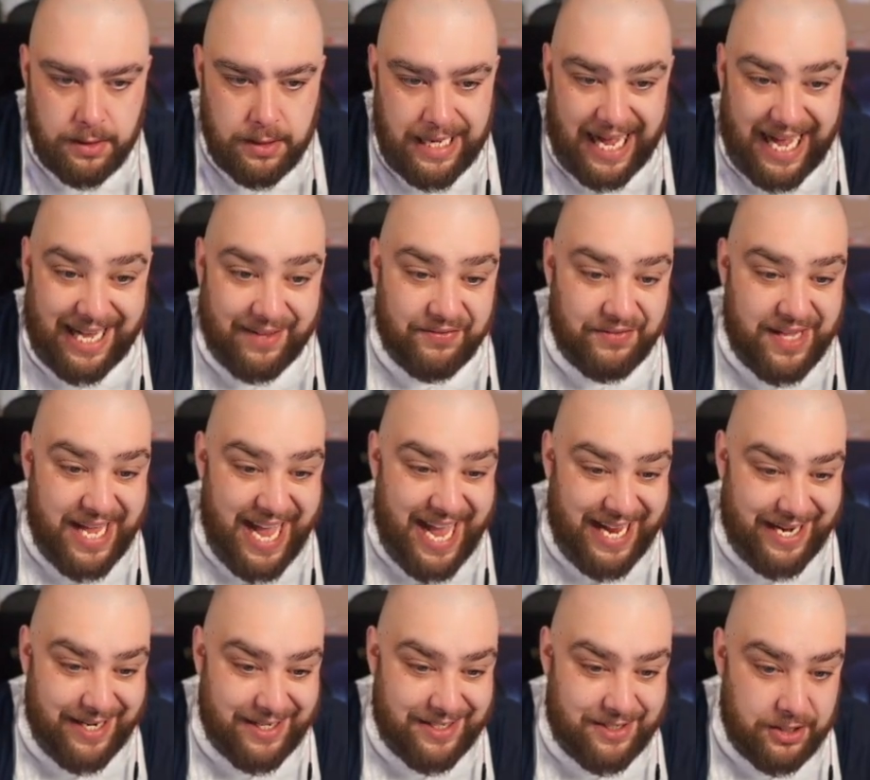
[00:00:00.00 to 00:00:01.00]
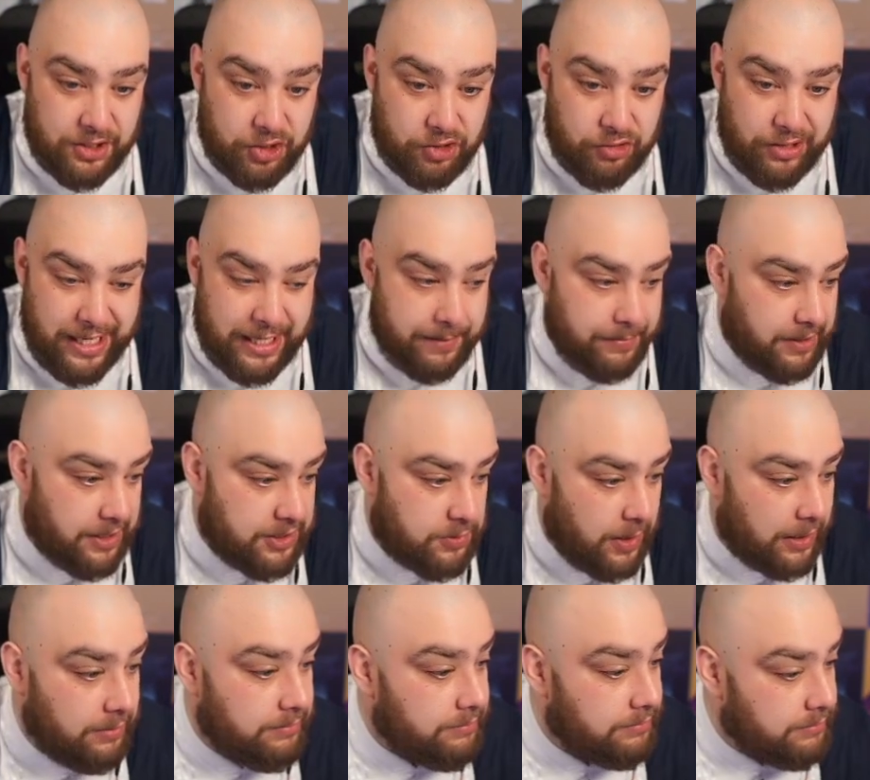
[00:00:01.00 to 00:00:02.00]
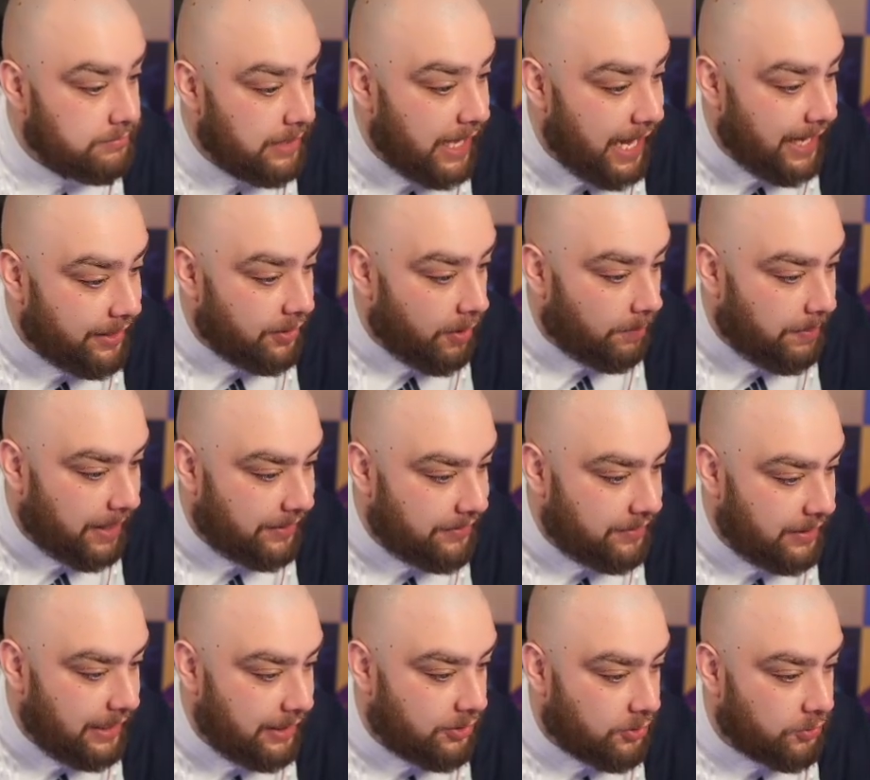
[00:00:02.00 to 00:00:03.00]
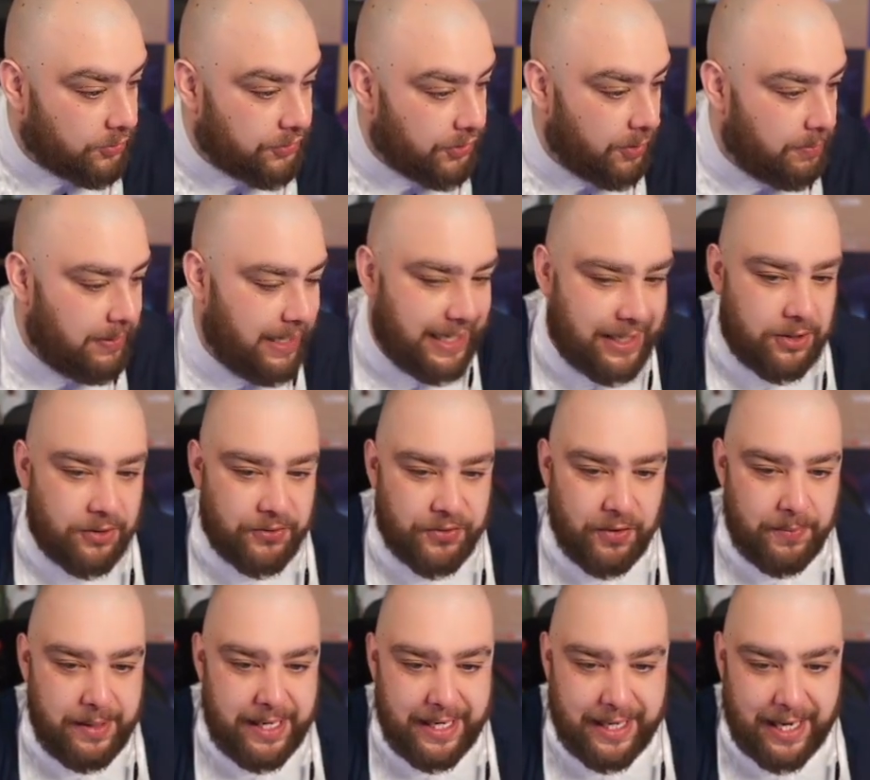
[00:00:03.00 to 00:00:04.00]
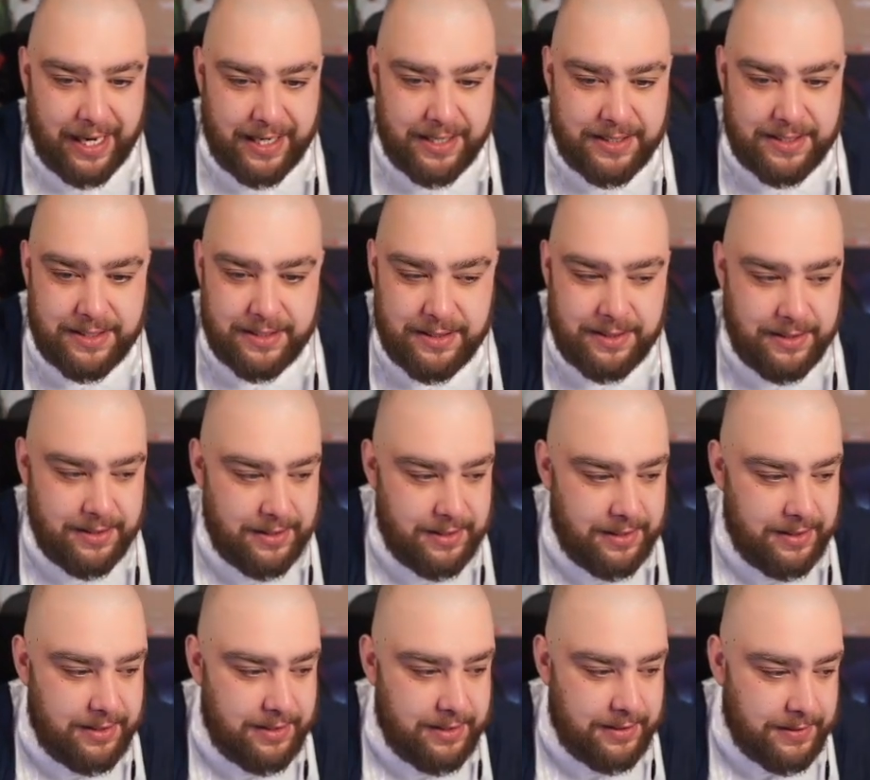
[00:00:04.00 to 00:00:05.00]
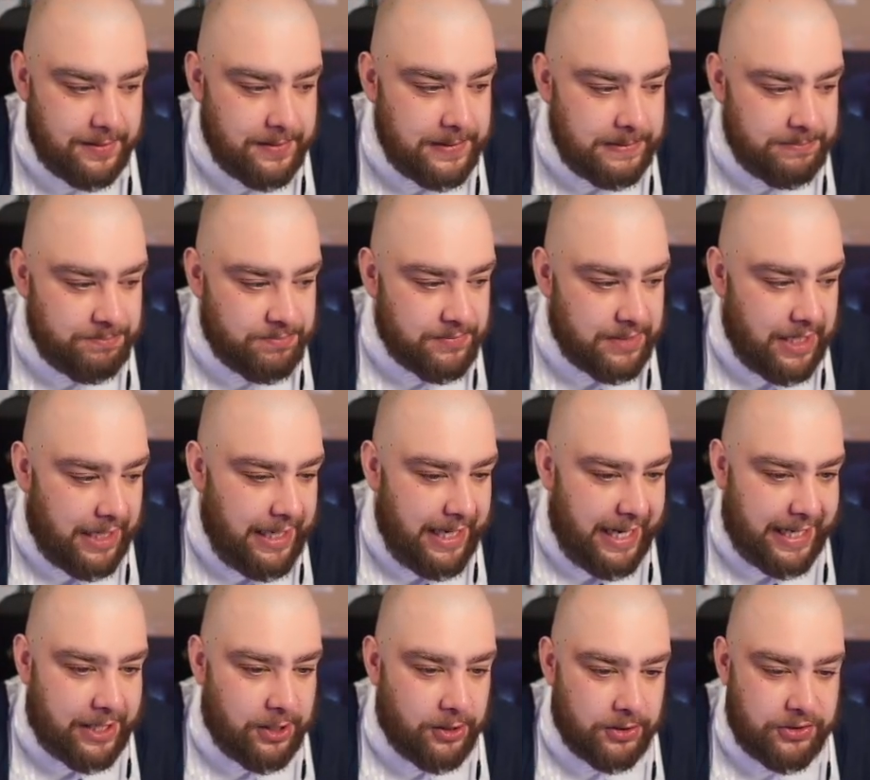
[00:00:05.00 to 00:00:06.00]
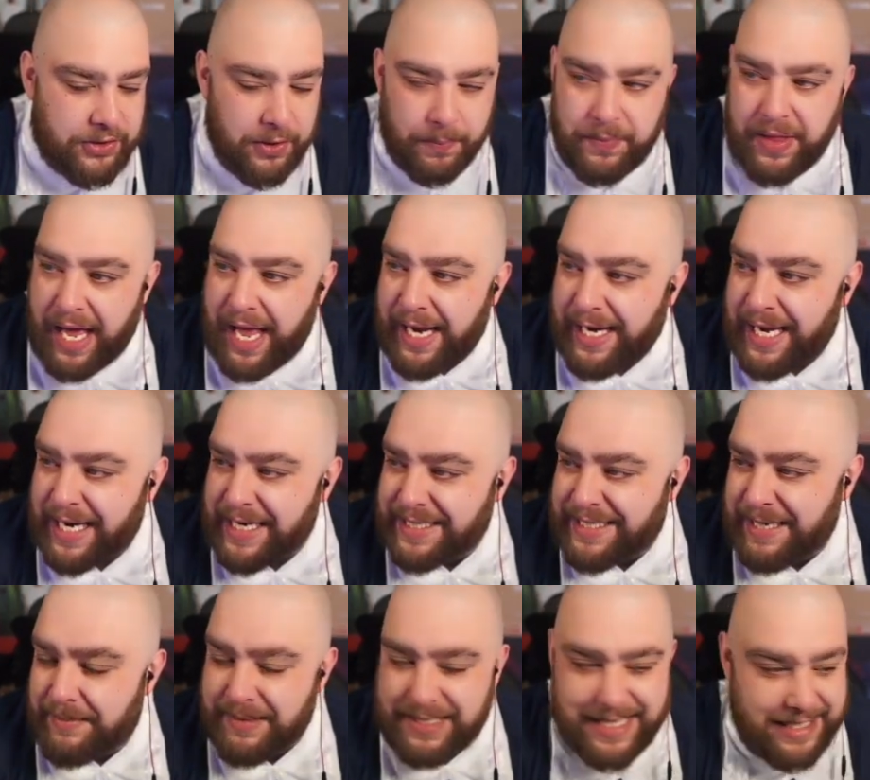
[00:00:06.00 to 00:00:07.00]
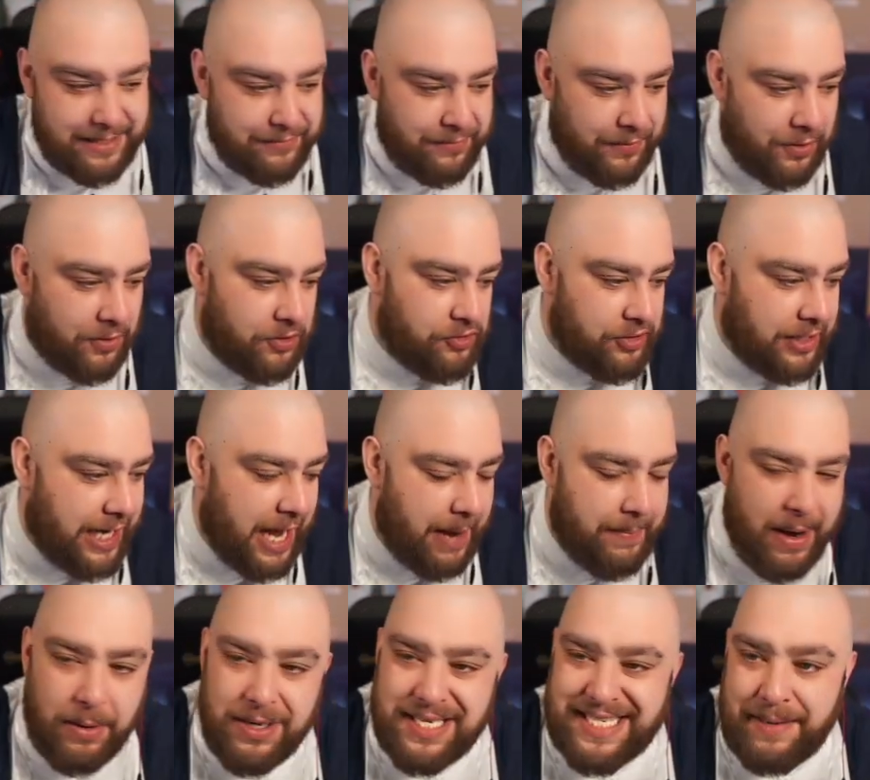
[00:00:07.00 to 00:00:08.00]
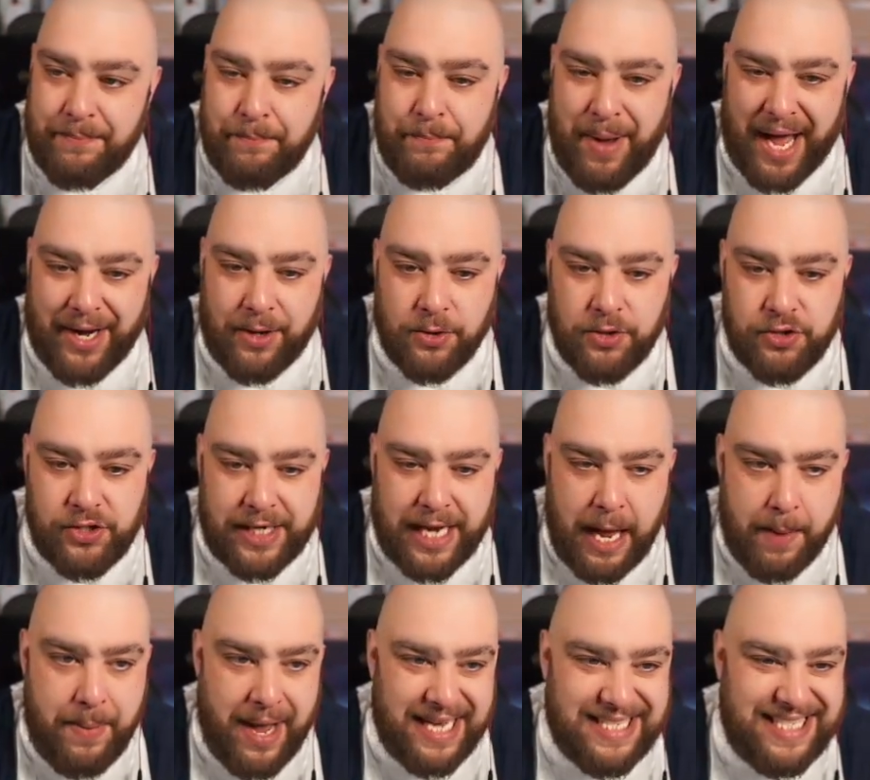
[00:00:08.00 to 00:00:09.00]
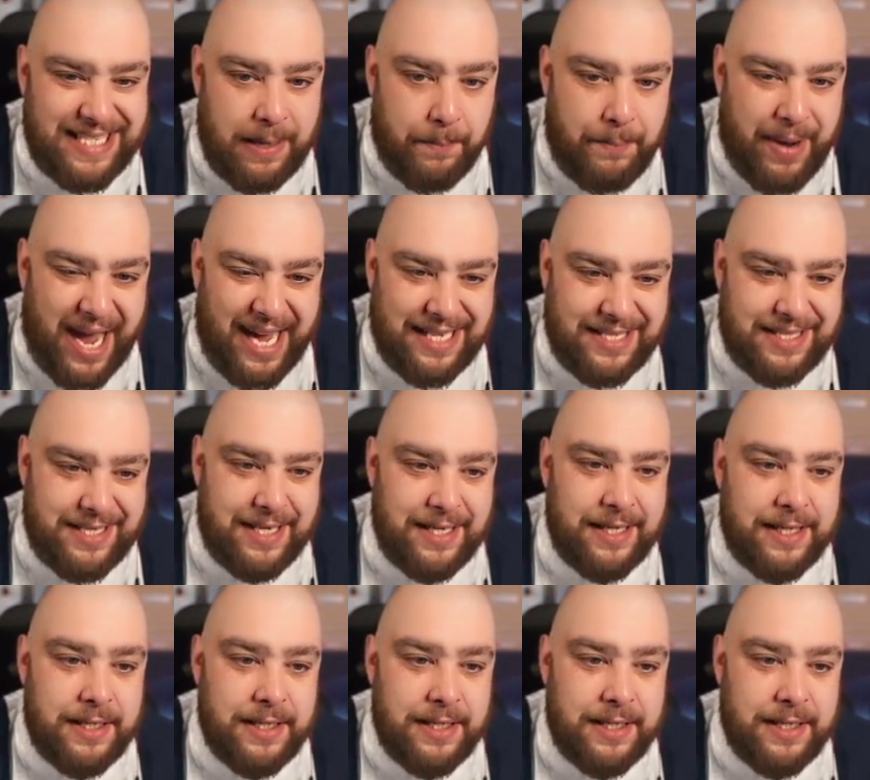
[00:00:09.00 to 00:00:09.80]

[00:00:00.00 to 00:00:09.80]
and Ederson tradable as well. Hey, not bad. Little dub, little dub in it, guys little dub there, getting a team of season from the 100k pack. We've seen bad 100k packs in the past.